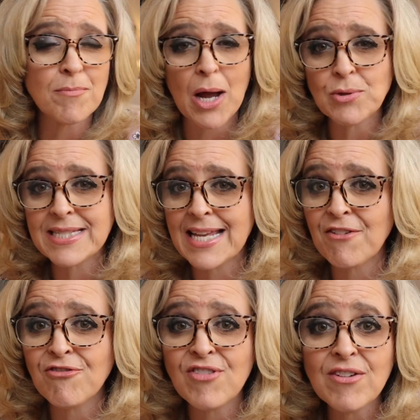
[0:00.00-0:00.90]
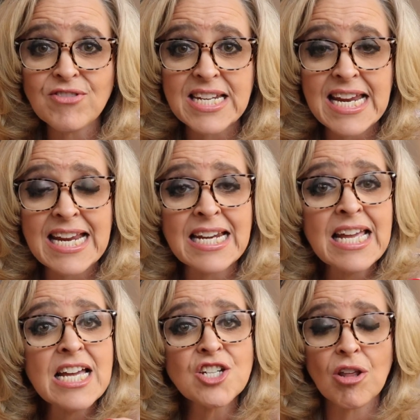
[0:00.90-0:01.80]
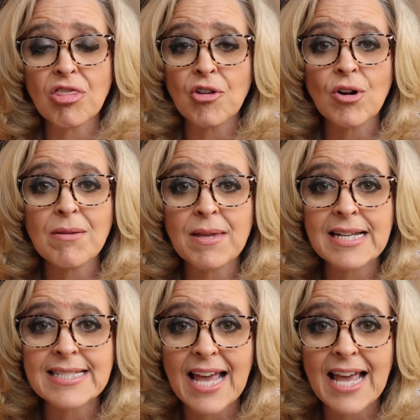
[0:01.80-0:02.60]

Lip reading: I would say, 15 to 30 minutes